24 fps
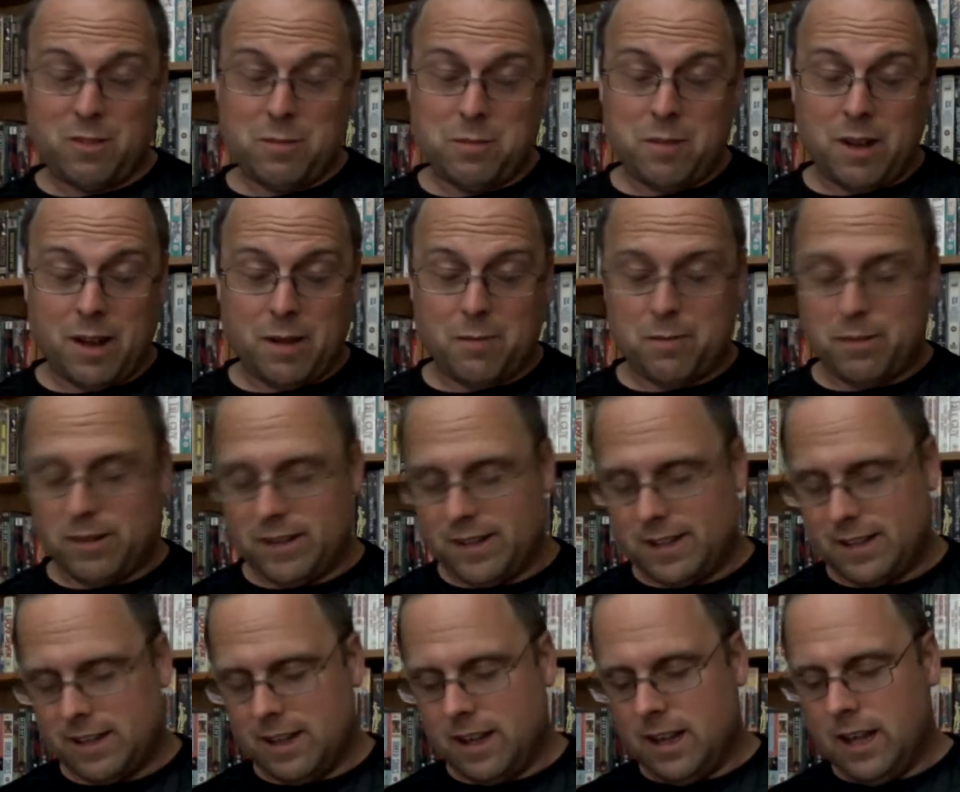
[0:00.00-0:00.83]
my
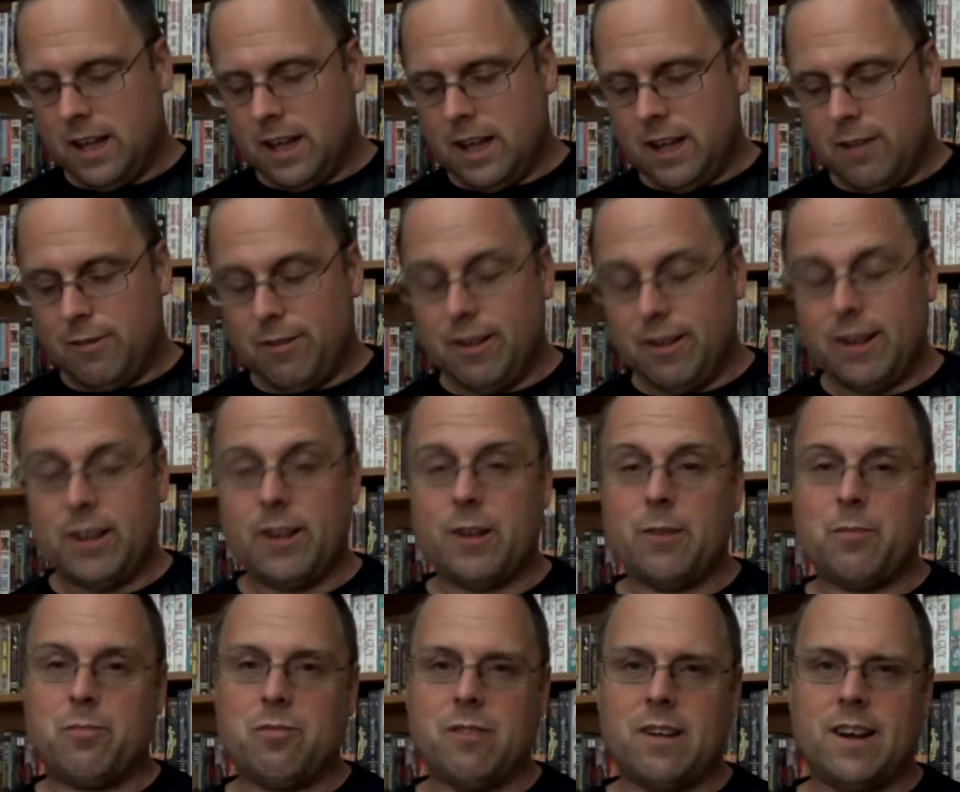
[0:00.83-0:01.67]
opinion, really
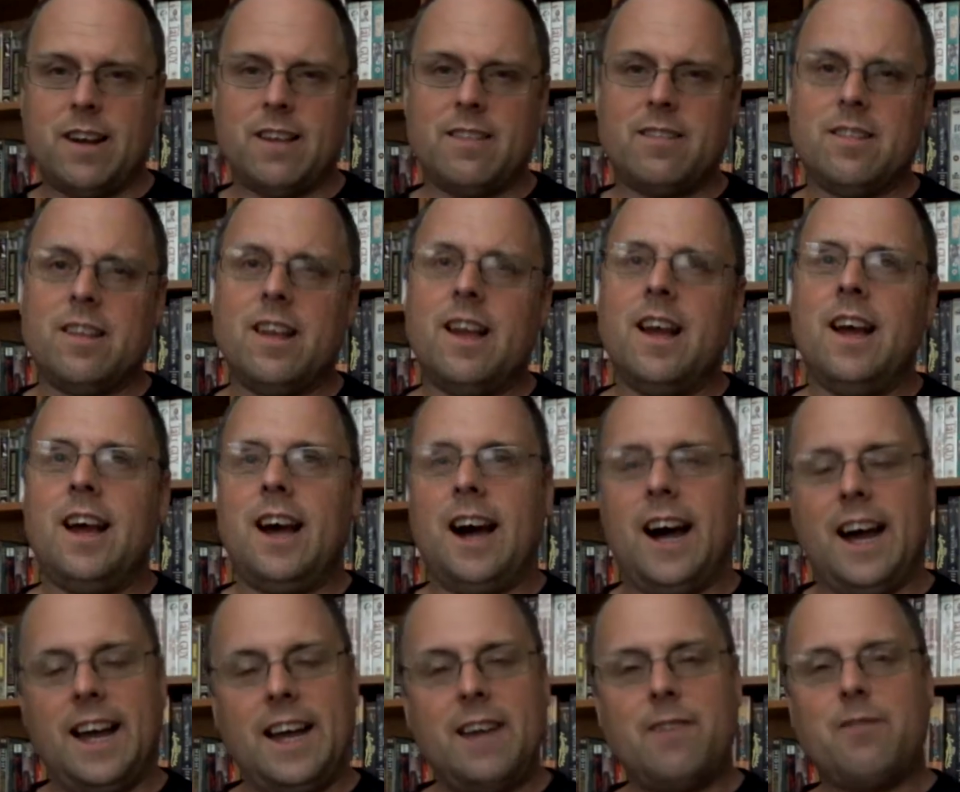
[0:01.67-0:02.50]
good price.
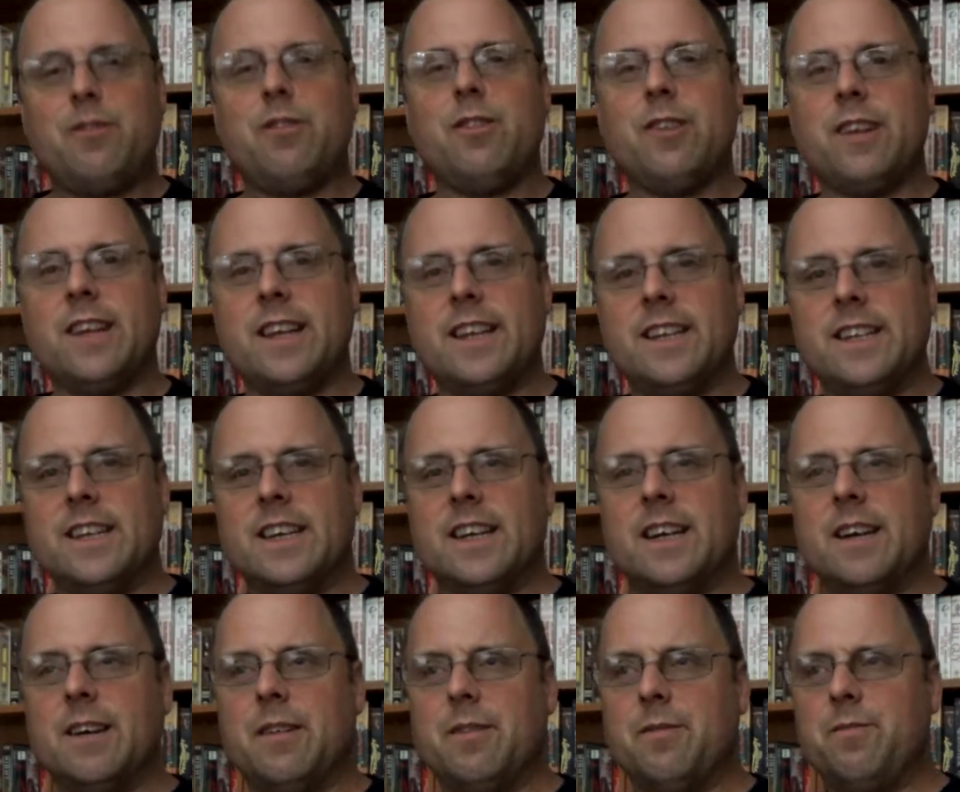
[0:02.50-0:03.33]
I have done
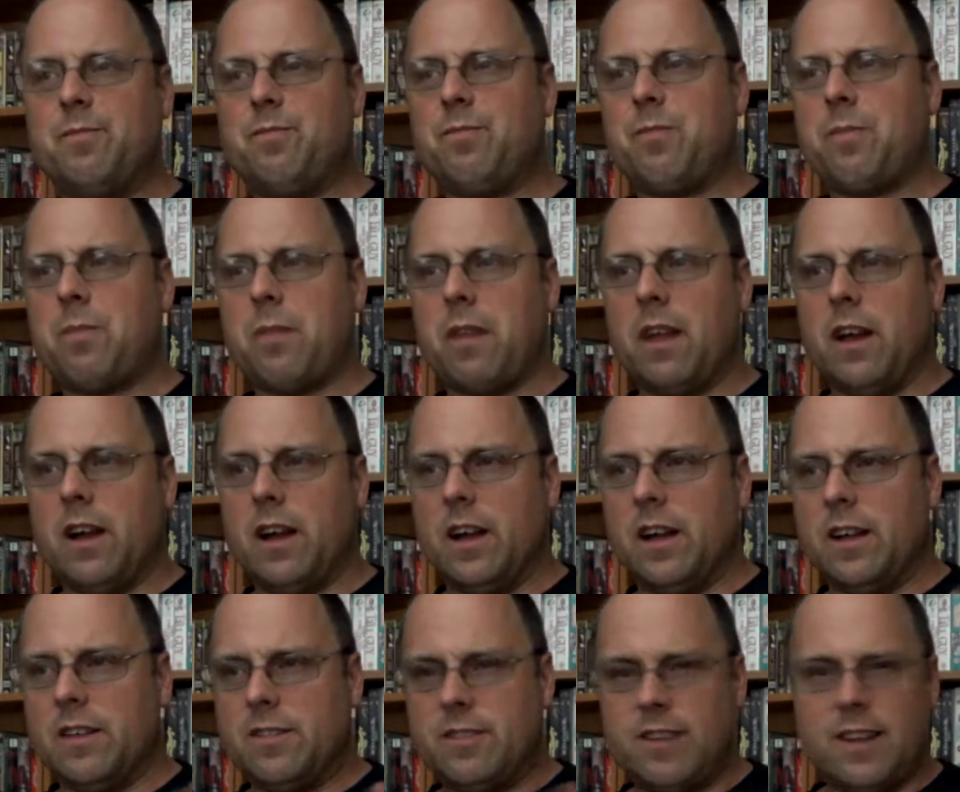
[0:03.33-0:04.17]

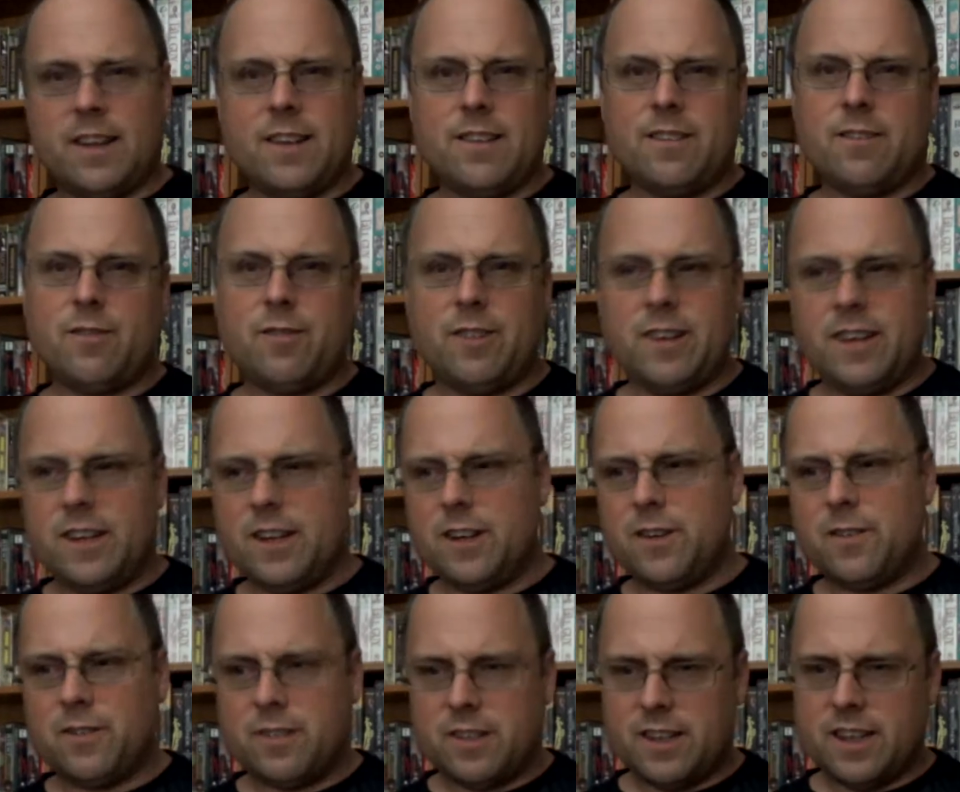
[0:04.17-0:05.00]
a challenge
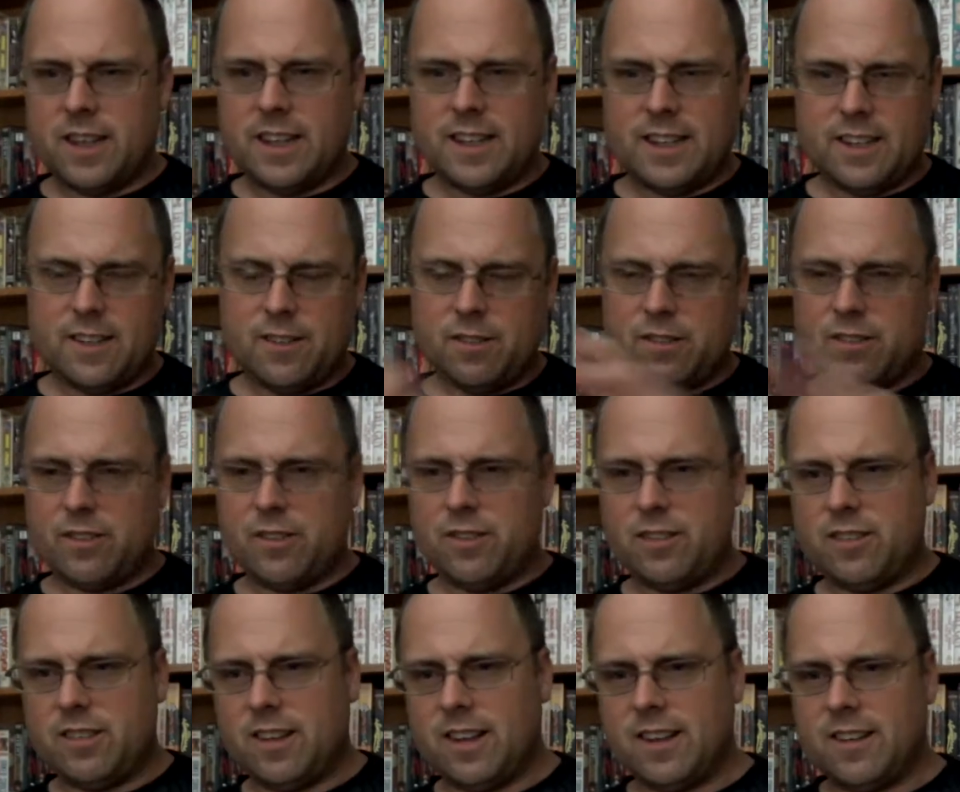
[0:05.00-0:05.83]
video. I was doing
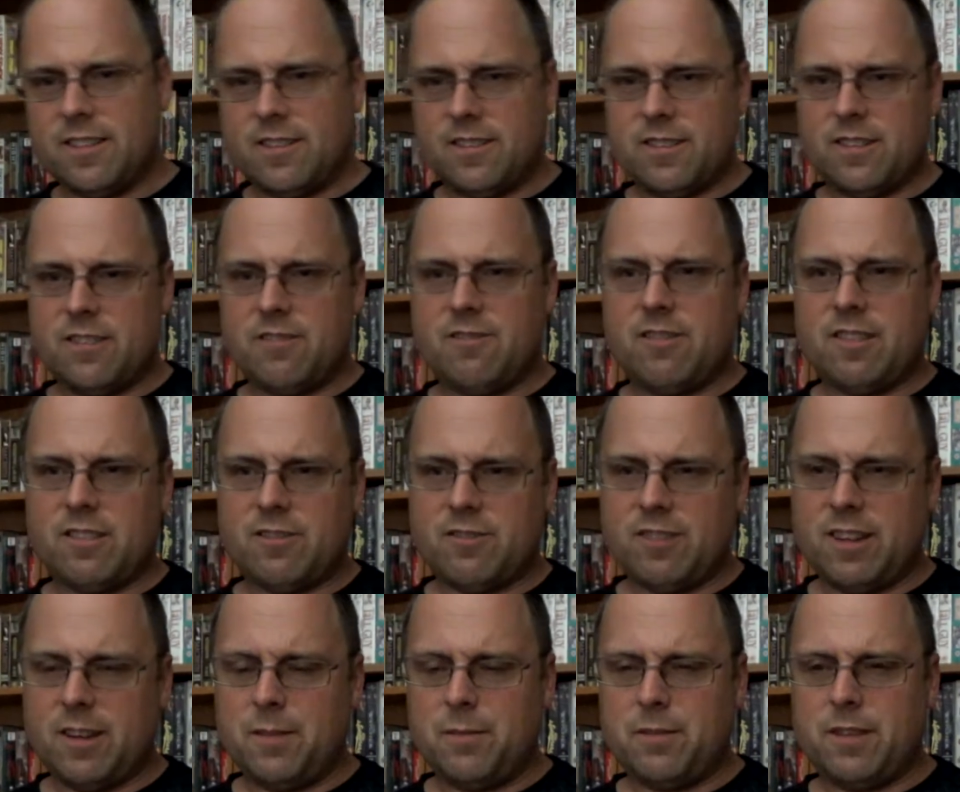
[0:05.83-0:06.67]
retro
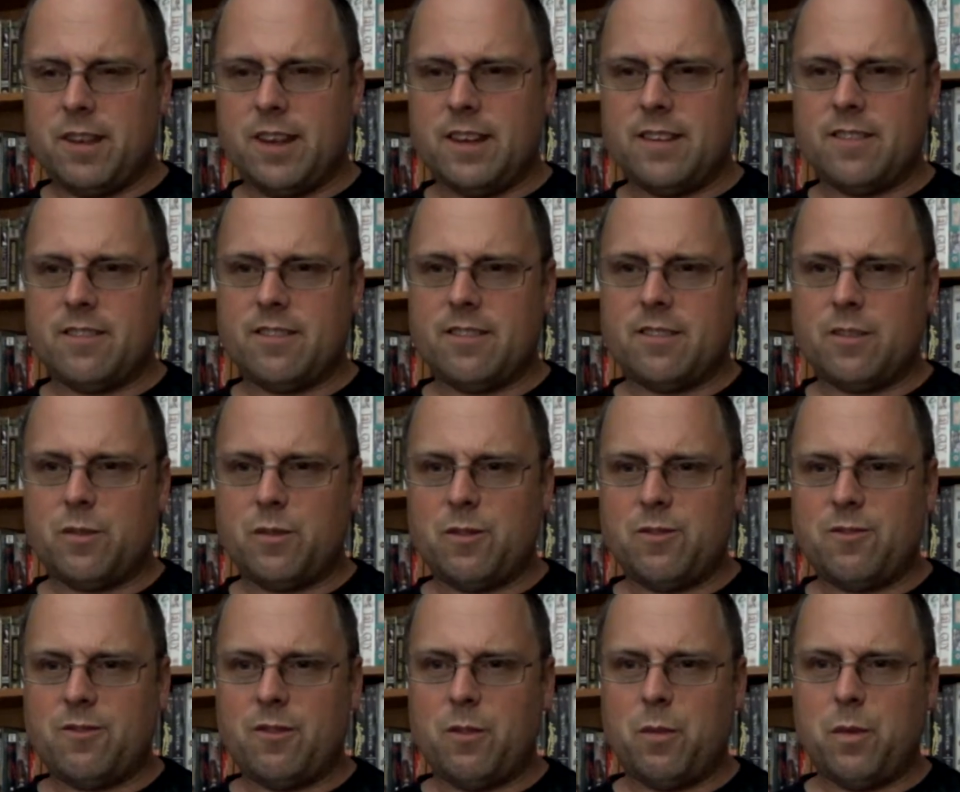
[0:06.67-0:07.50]
game challenges
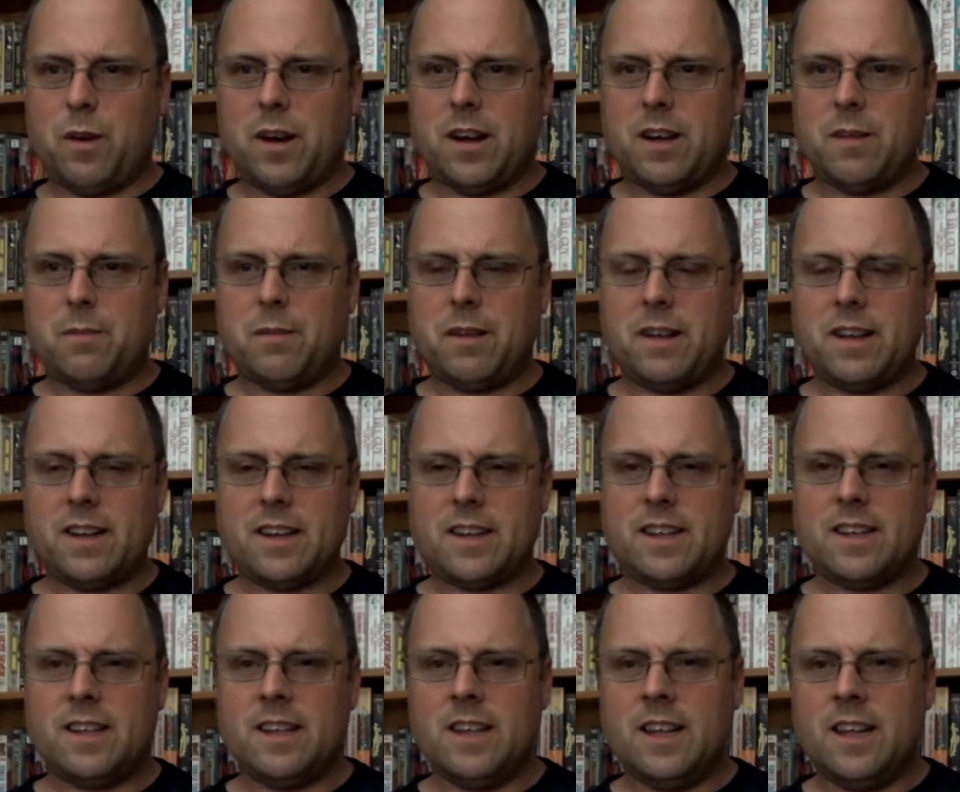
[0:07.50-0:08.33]
for a while
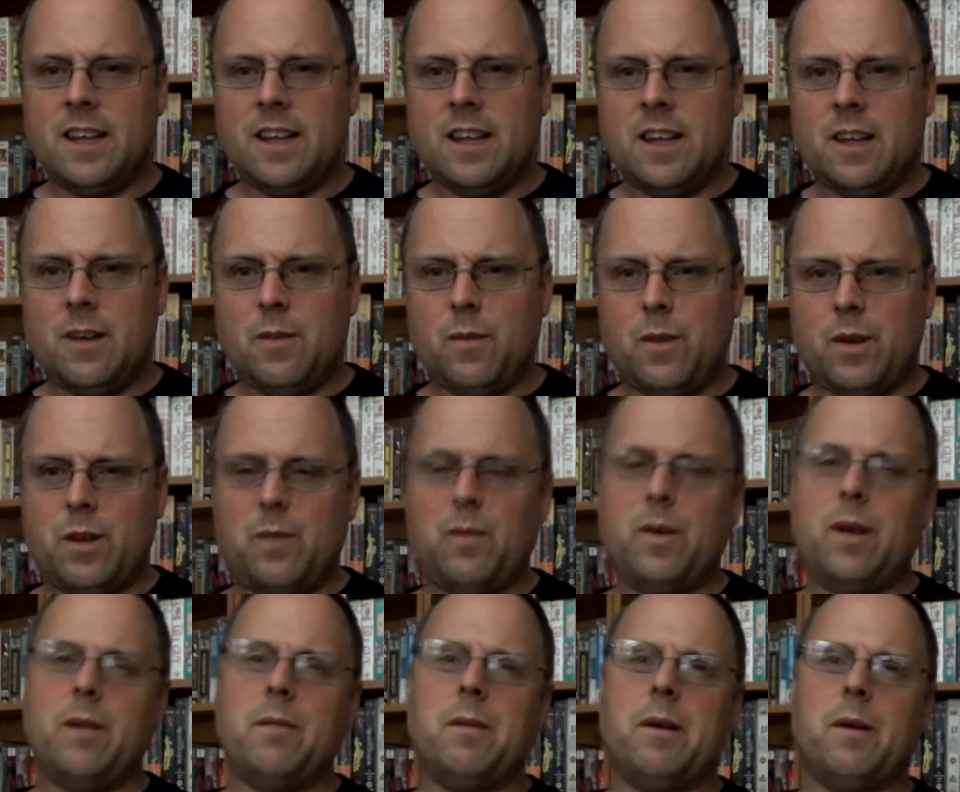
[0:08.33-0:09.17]
back,
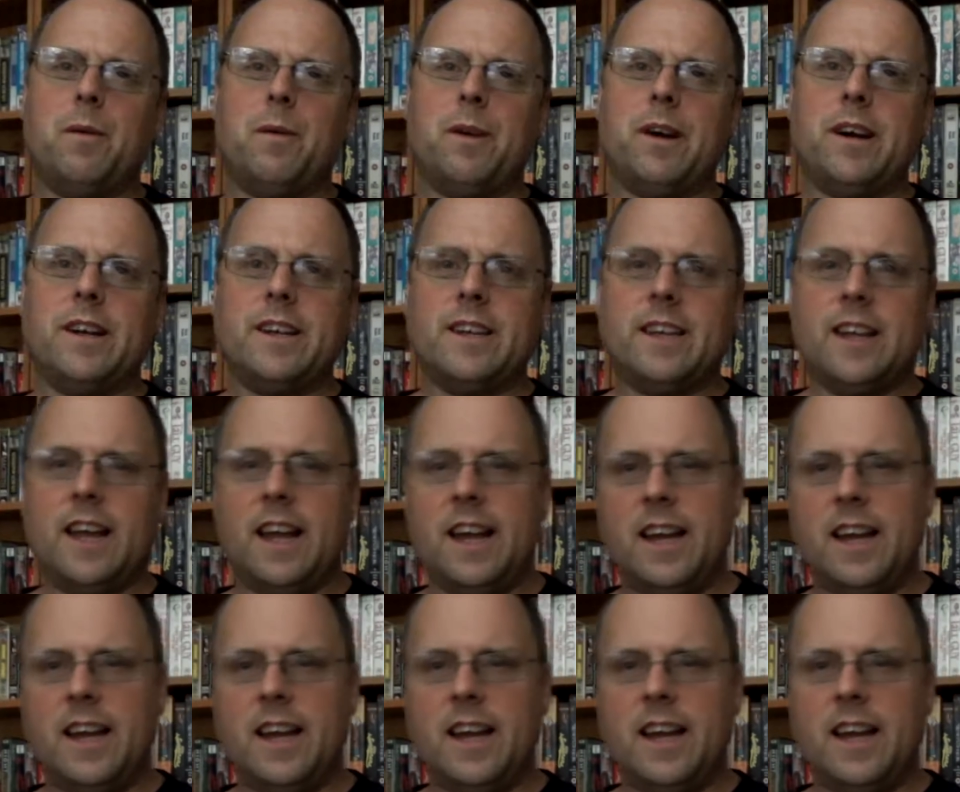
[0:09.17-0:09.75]
way back when.